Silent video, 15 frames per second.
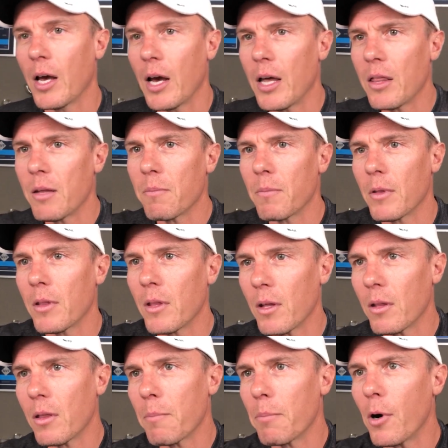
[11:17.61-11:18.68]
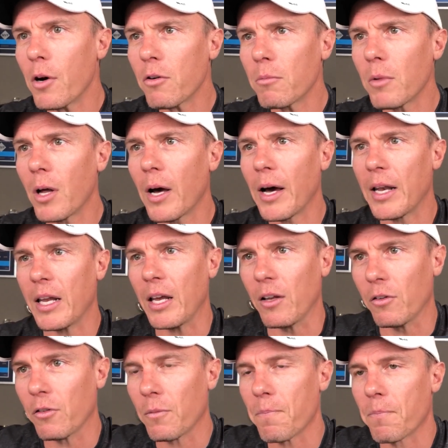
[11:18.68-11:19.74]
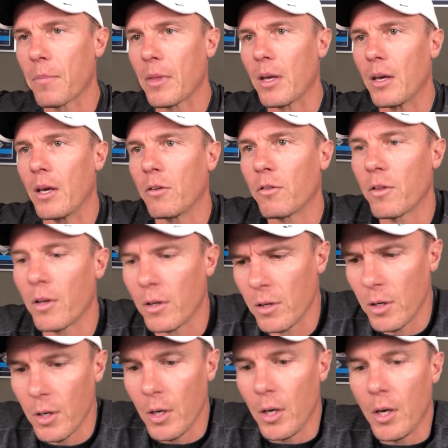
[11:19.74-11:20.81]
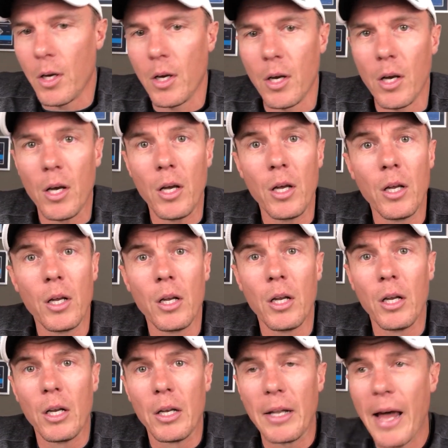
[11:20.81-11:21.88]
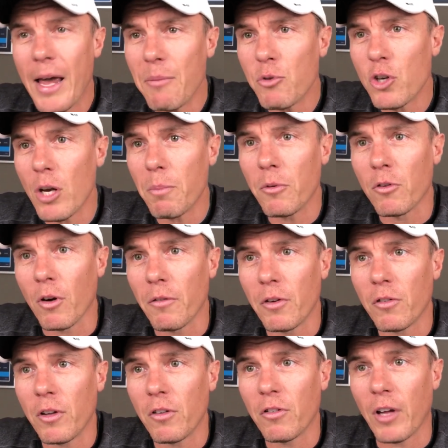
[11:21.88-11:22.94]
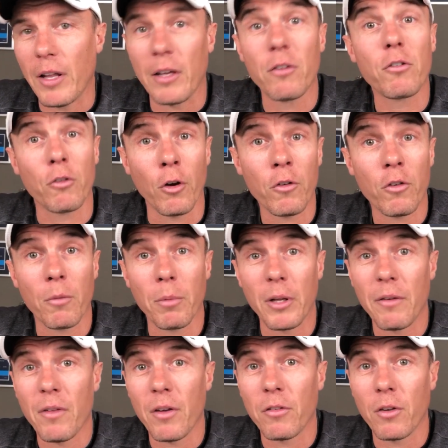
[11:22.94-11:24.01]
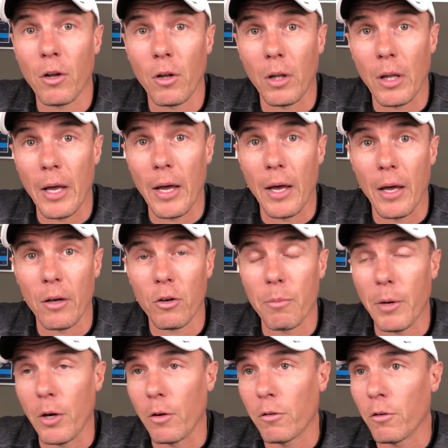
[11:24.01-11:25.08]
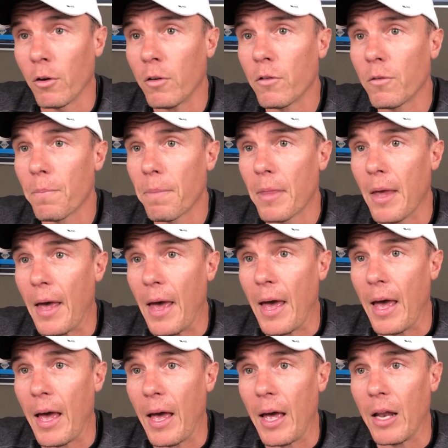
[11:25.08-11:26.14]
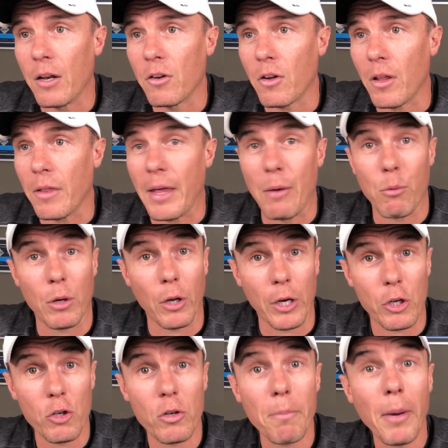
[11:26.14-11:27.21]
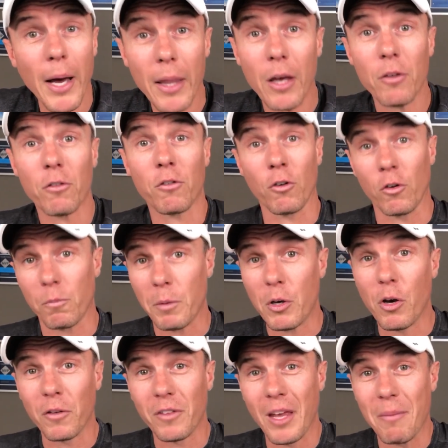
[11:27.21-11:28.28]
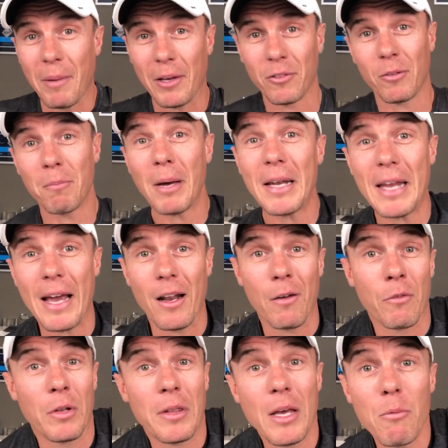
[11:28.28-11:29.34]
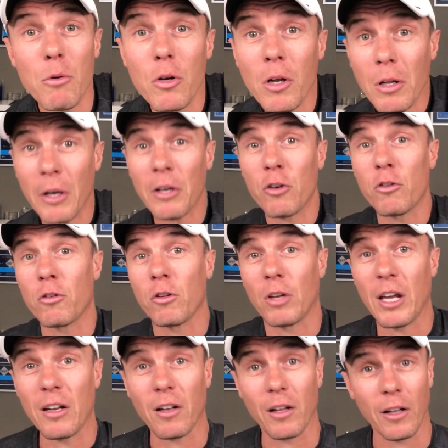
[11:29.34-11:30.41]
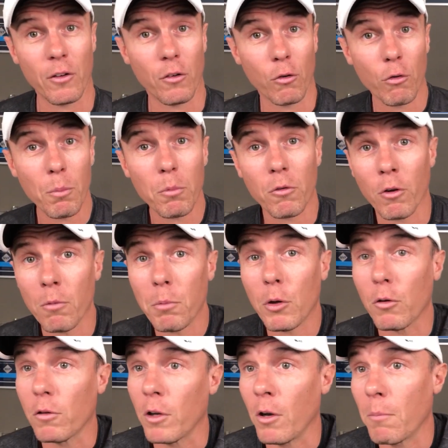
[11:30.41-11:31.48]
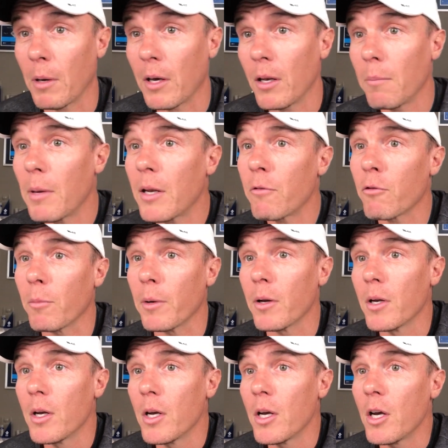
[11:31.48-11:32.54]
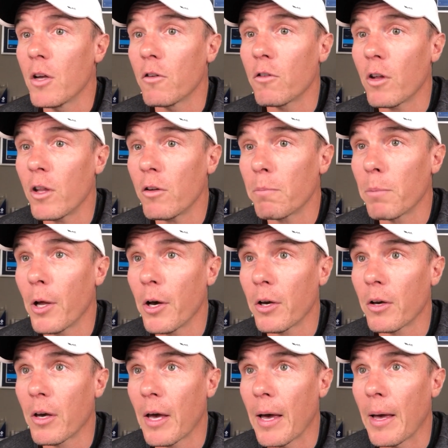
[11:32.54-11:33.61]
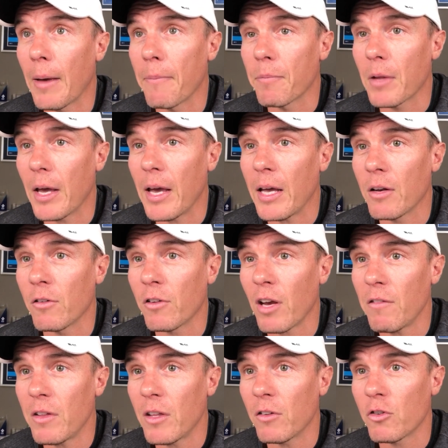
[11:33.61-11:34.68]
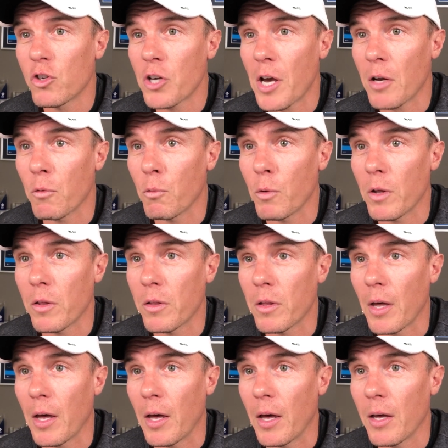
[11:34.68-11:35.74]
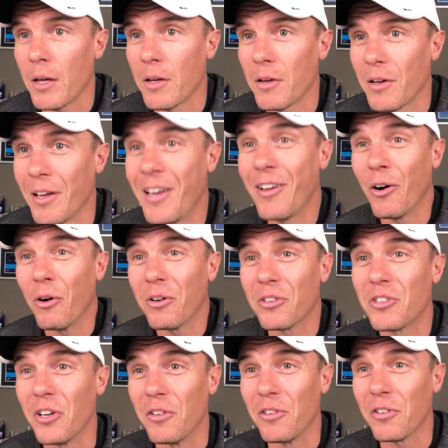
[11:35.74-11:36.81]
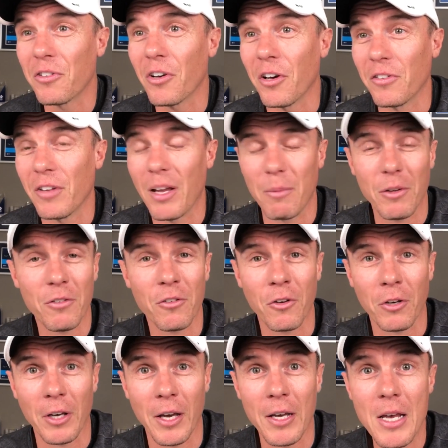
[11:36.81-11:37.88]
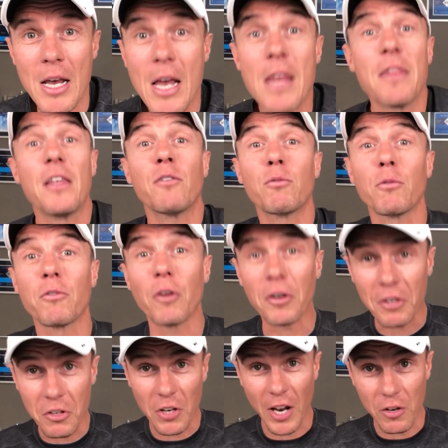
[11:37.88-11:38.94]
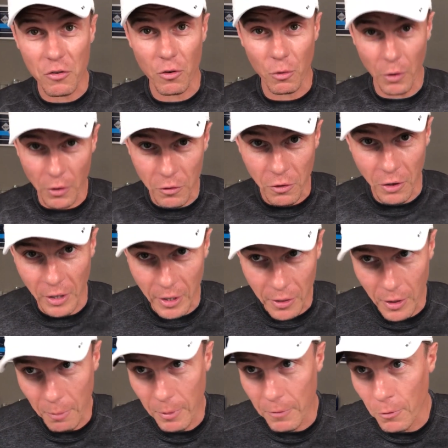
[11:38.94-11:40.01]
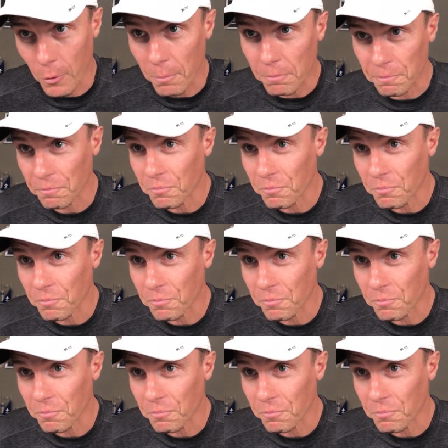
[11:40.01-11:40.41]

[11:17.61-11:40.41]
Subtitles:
And the bottom line is that Namecheap is obviously selling certs. I believe they sell Komodo certs. And they would like you to buy those certs because they make some money out of it. They would not like you to get a Let's Encrypt cert because they don't make any money from it. So this bloke, Ed, is having this chat with, oh geez, this guy's name is Sergey. This was not intentional, the Sergey thing before.